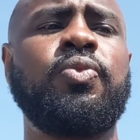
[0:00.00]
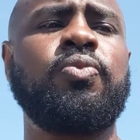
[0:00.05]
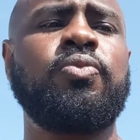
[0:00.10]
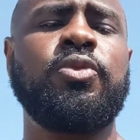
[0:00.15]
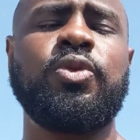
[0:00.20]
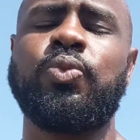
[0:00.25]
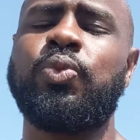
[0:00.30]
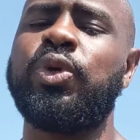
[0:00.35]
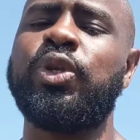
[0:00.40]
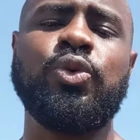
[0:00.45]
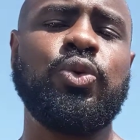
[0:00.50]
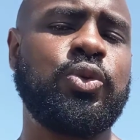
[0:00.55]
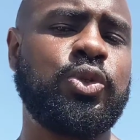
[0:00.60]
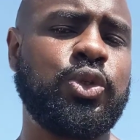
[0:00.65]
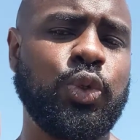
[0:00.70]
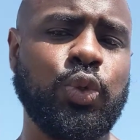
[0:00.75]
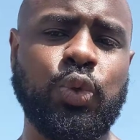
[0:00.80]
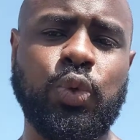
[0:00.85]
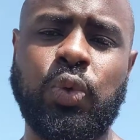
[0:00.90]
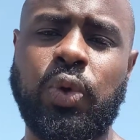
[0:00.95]
We do
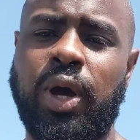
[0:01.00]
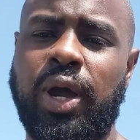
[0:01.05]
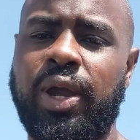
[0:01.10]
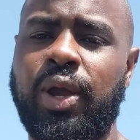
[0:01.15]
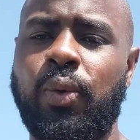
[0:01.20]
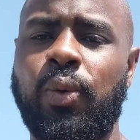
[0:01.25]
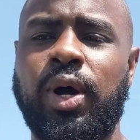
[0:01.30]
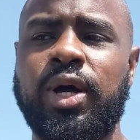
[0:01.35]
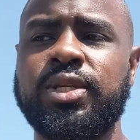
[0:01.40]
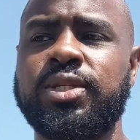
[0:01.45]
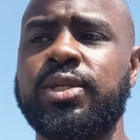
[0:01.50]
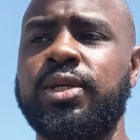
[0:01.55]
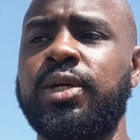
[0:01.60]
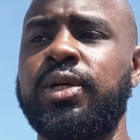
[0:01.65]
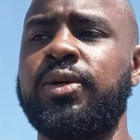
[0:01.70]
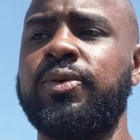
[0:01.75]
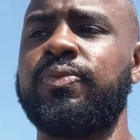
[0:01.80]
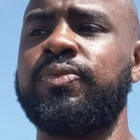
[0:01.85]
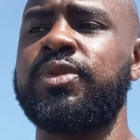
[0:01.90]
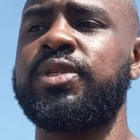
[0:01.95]
2
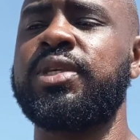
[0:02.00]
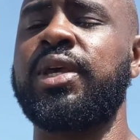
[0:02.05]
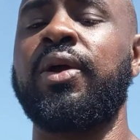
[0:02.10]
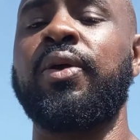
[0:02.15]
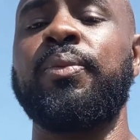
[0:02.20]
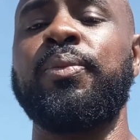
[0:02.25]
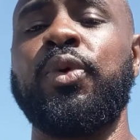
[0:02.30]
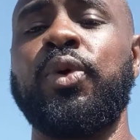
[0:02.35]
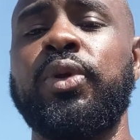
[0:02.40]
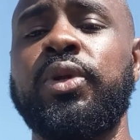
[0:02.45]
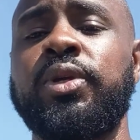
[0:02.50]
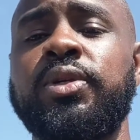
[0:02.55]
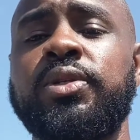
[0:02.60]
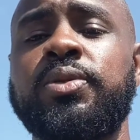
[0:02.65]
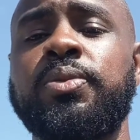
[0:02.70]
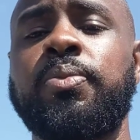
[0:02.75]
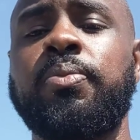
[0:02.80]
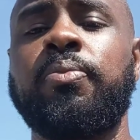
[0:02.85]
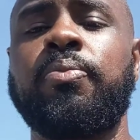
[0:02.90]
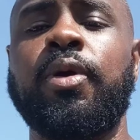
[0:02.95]
ayahuasca
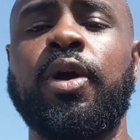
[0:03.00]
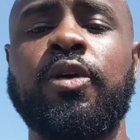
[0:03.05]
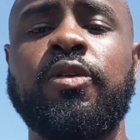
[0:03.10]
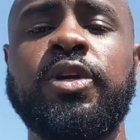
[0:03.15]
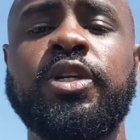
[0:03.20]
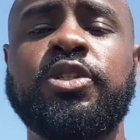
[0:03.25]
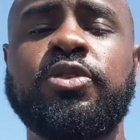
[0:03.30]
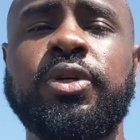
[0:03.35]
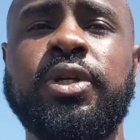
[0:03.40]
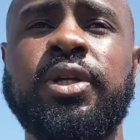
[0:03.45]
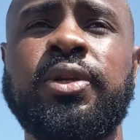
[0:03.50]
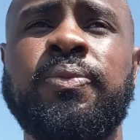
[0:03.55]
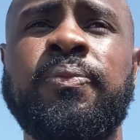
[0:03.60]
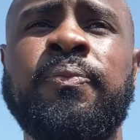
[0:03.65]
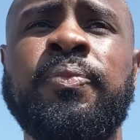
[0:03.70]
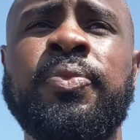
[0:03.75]
ceremonies per retreat.